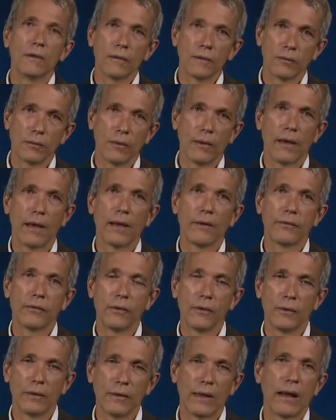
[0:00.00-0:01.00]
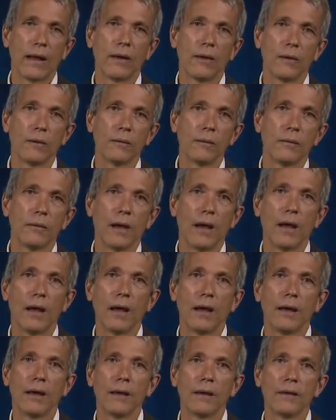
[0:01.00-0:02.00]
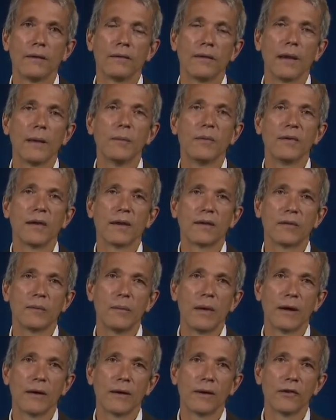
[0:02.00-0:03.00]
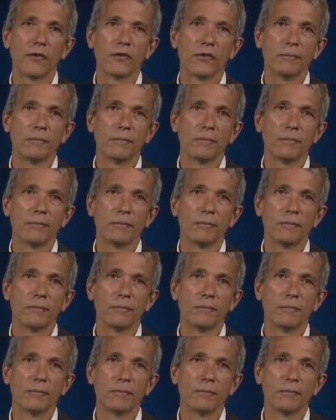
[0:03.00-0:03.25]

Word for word: we'll have to allow uh, same sex marriage.